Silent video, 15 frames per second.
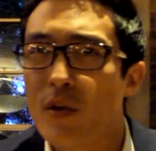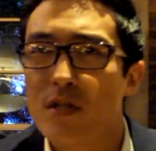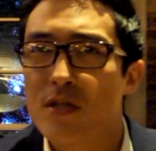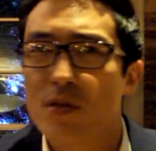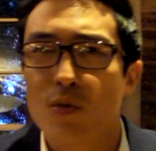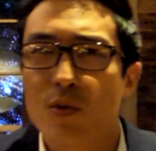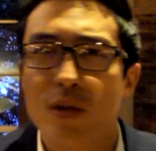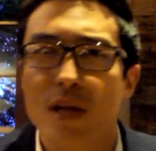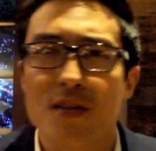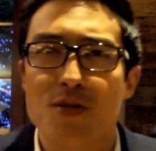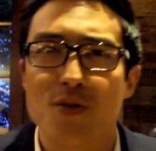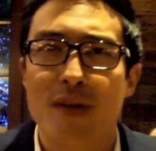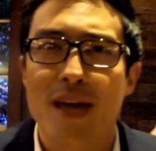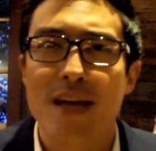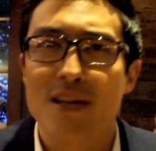which you realize
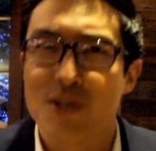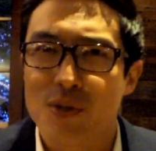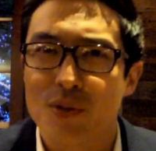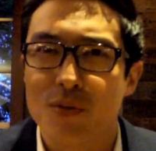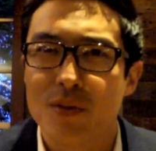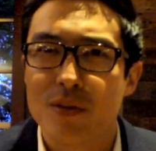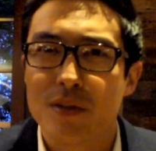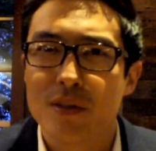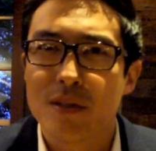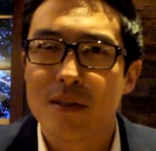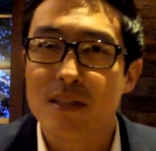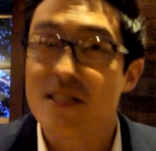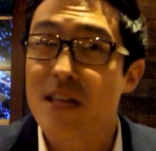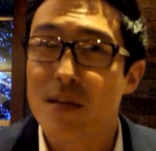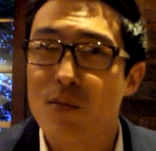you can't do
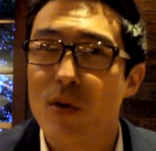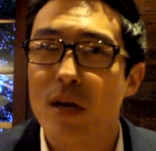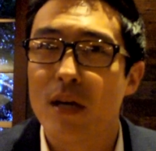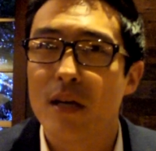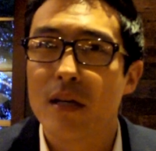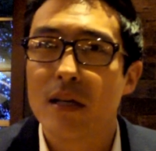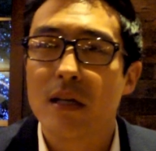the same way.